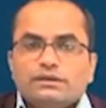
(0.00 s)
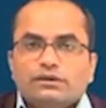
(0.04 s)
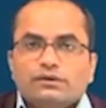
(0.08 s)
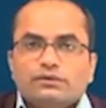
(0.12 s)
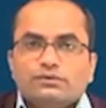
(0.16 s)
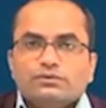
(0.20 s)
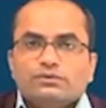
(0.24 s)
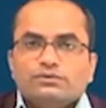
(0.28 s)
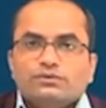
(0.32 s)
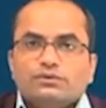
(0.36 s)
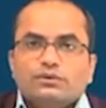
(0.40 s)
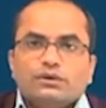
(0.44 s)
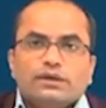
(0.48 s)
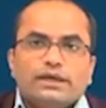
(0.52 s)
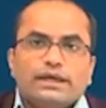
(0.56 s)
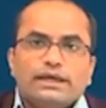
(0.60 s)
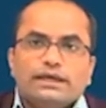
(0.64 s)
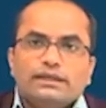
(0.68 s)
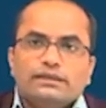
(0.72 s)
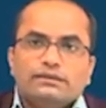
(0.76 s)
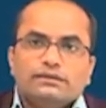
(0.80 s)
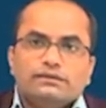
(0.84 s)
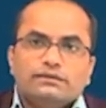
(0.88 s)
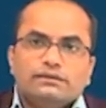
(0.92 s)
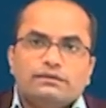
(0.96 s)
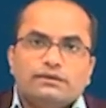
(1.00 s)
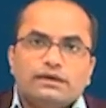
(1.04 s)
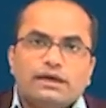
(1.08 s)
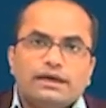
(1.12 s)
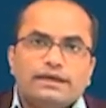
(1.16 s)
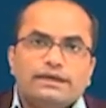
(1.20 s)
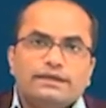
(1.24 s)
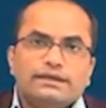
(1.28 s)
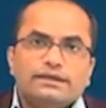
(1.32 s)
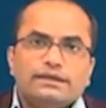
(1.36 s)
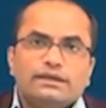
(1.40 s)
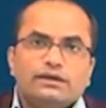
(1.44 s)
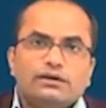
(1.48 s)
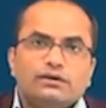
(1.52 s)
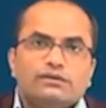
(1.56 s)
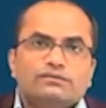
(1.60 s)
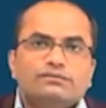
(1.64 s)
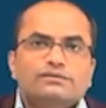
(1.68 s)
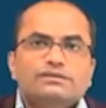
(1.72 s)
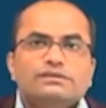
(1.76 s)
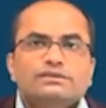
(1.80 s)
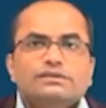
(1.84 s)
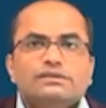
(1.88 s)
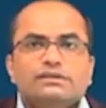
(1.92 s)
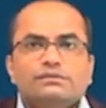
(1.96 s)
now. So, again the idea
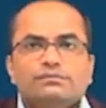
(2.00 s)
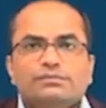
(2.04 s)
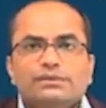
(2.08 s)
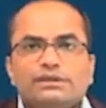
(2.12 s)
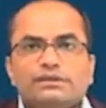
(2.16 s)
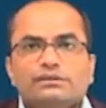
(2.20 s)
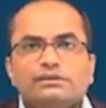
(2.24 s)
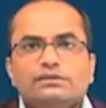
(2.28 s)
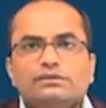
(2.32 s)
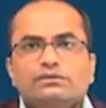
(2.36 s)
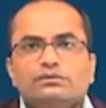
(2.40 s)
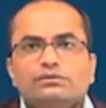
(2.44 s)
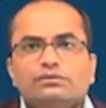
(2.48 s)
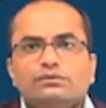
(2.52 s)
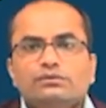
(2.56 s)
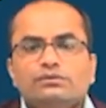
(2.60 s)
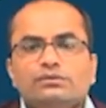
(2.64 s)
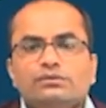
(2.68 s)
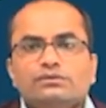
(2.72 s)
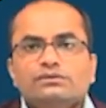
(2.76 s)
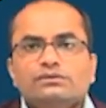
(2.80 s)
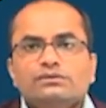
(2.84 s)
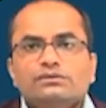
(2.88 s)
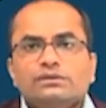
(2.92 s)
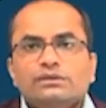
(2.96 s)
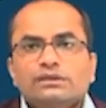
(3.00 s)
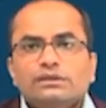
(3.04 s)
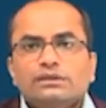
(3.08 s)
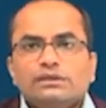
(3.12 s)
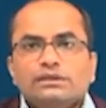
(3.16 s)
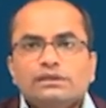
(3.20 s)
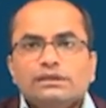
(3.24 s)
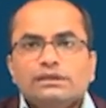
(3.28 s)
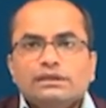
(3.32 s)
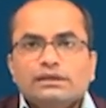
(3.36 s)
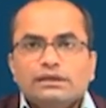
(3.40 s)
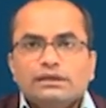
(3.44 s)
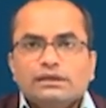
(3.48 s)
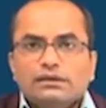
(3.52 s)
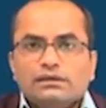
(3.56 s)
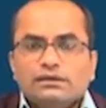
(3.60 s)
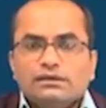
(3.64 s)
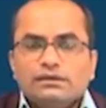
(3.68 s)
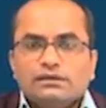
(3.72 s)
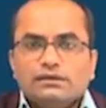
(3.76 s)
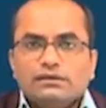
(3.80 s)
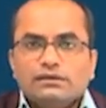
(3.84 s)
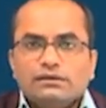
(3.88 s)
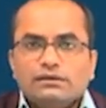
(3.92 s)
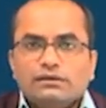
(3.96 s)
of this repeated roots
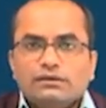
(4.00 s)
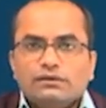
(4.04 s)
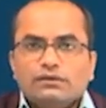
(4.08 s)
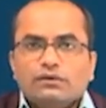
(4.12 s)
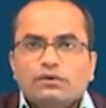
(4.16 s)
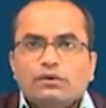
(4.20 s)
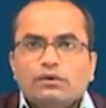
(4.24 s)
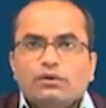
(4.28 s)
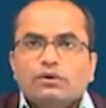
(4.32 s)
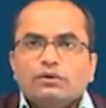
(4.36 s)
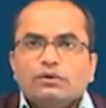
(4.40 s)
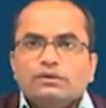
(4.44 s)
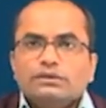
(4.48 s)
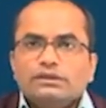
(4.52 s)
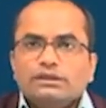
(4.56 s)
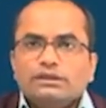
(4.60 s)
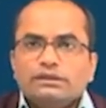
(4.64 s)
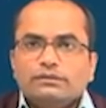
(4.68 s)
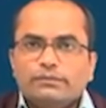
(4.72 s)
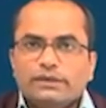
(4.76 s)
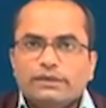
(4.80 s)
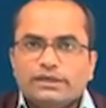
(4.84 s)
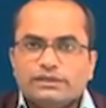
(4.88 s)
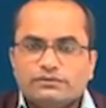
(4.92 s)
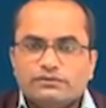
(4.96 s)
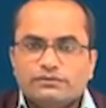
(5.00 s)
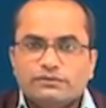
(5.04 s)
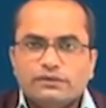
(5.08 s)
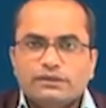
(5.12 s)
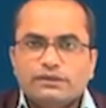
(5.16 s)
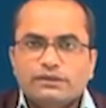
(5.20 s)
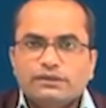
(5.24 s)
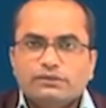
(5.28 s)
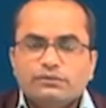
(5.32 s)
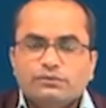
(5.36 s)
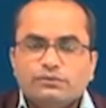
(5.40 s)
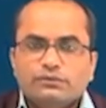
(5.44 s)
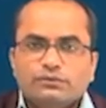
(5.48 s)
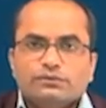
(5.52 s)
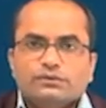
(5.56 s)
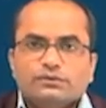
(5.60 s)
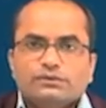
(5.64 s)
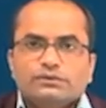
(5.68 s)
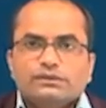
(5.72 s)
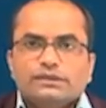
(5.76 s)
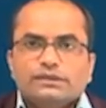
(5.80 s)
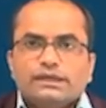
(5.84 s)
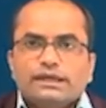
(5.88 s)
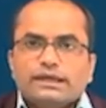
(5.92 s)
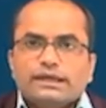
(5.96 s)
uh, or the imaginary
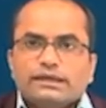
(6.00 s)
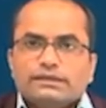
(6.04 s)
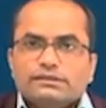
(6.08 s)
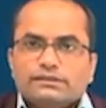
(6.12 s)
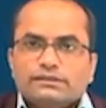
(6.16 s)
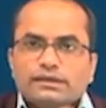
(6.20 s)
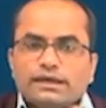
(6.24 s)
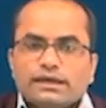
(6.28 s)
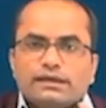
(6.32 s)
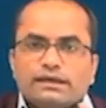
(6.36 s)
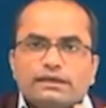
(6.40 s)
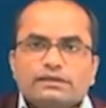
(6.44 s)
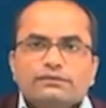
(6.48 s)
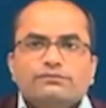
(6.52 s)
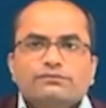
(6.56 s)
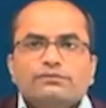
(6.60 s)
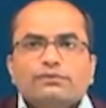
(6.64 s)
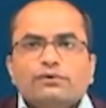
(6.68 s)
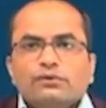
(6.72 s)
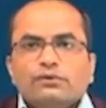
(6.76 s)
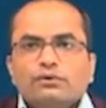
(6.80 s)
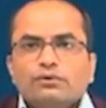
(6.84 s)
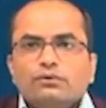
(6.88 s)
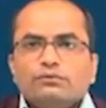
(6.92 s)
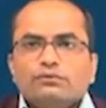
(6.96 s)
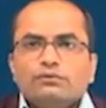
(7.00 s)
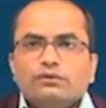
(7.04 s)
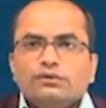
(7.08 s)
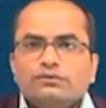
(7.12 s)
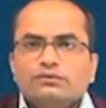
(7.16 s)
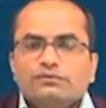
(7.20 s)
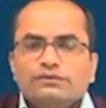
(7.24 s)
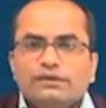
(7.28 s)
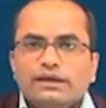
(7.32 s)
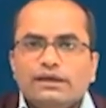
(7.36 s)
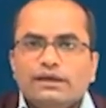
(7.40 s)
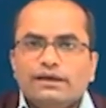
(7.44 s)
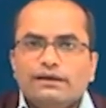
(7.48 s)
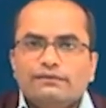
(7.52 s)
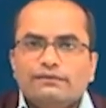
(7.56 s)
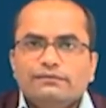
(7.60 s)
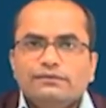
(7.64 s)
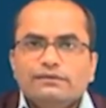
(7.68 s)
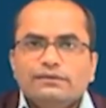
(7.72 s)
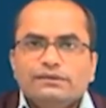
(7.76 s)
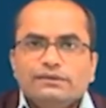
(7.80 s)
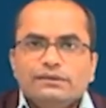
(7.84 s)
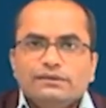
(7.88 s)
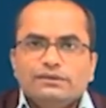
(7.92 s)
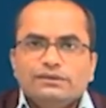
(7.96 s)
roots they exactly follow what we
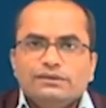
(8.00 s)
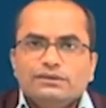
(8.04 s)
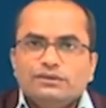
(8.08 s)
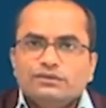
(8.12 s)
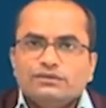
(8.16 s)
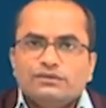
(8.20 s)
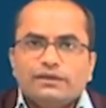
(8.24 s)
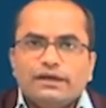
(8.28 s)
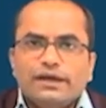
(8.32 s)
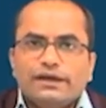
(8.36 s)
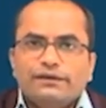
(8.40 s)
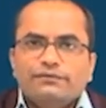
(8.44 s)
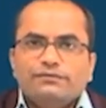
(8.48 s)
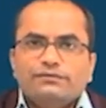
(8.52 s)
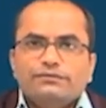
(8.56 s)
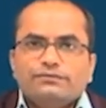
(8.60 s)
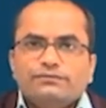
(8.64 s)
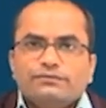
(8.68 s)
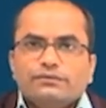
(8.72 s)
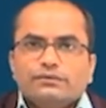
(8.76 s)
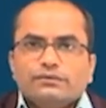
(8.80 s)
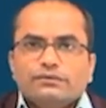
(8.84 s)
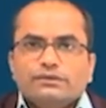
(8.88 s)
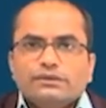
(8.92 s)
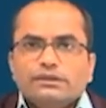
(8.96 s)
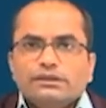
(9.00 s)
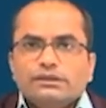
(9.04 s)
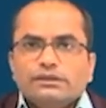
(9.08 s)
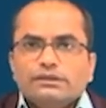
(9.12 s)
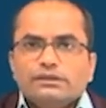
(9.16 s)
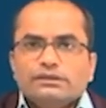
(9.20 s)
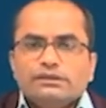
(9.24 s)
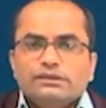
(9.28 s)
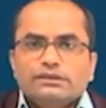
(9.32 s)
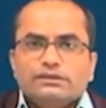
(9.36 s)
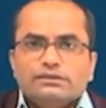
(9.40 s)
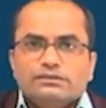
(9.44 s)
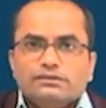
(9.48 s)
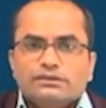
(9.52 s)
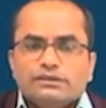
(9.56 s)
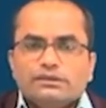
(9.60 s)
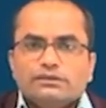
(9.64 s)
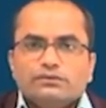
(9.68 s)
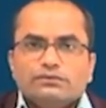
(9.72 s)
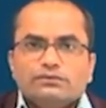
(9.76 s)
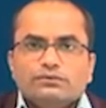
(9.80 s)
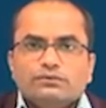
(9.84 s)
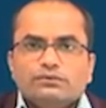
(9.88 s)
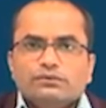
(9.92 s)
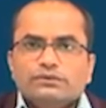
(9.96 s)
have derived for the
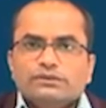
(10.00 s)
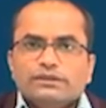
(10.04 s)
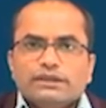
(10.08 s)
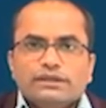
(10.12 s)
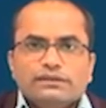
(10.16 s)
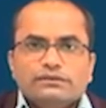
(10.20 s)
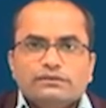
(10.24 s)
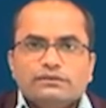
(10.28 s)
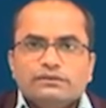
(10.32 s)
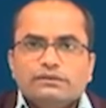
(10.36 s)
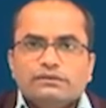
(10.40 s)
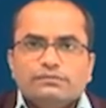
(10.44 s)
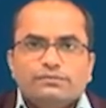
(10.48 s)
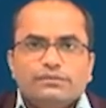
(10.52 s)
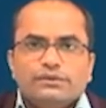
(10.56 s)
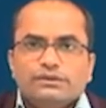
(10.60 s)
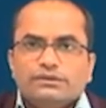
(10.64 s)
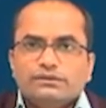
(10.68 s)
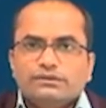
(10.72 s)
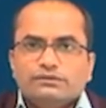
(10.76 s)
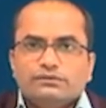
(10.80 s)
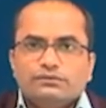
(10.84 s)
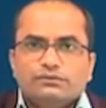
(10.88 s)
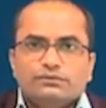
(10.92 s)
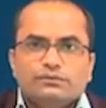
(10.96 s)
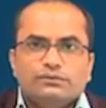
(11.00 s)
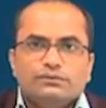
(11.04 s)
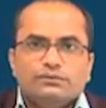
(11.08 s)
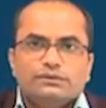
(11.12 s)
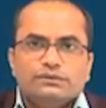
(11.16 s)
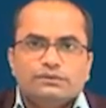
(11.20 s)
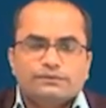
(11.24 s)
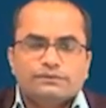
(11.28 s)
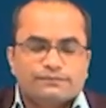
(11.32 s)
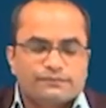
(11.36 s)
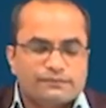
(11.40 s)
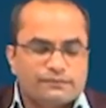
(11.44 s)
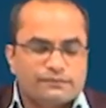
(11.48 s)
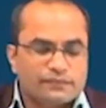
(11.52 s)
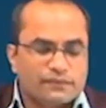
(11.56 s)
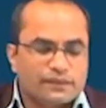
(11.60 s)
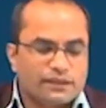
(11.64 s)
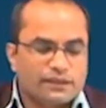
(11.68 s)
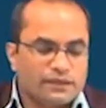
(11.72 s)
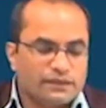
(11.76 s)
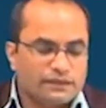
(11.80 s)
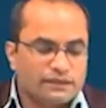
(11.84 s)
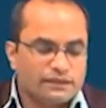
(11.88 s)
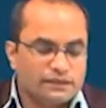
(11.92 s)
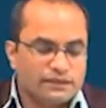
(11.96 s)
distinct roots and the repeated roots
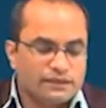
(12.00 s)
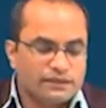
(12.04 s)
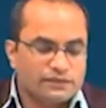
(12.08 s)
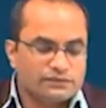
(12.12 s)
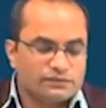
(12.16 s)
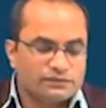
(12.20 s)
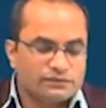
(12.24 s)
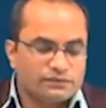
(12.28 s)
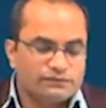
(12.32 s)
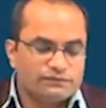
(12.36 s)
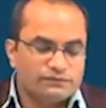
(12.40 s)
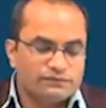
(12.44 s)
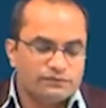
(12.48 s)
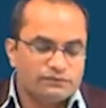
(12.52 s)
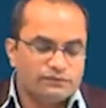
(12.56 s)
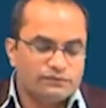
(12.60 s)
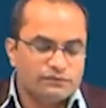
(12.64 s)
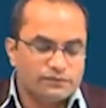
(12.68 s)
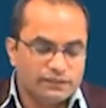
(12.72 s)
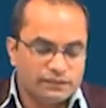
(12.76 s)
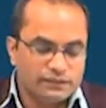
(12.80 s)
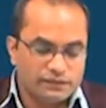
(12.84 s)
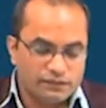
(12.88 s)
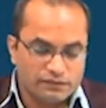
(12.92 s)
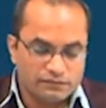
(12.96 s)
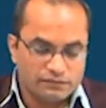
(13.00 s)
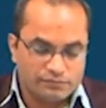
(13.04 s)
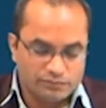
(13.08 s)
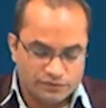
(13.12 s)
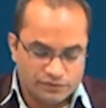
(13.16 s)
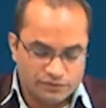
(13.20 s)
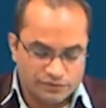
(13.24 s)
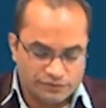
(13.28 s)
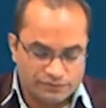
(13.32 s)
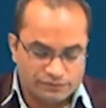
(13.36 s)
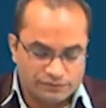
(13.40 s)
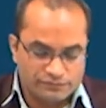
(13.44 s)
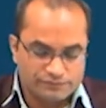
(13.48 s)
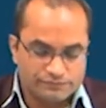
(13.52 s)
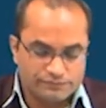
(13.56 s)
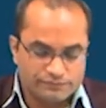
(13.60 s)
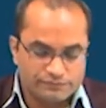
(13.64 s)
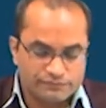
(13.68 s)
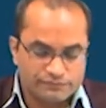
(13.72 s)
in case of the real numbers.